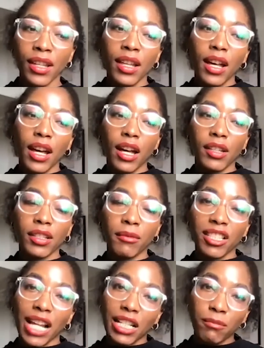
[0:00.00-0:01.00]
the
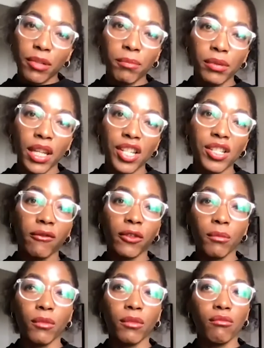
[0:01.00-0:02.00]
Italian population
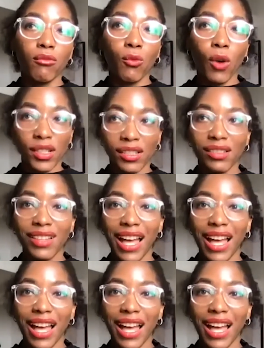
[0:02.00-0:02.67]
from what